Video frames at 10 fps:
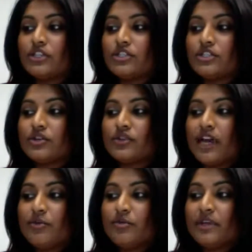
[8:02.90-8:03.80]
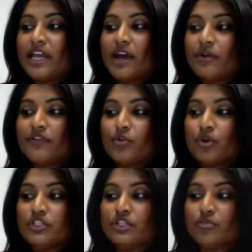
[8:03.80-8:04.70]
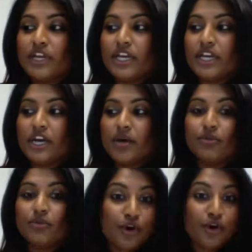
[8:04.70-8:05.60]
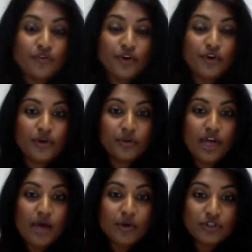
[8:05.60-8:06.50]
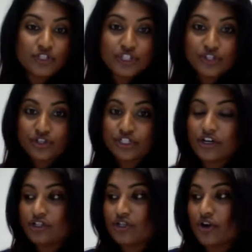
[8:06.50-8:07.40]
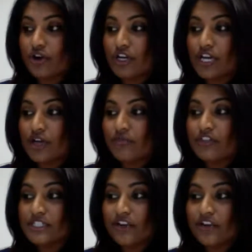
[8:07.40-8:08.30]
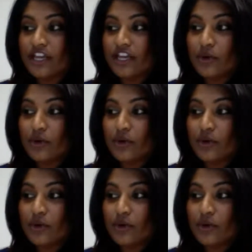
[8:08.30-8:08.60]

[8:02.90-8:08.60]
So that would be how if you wanted to put in your own phone number. I'm also just going to touch on this area here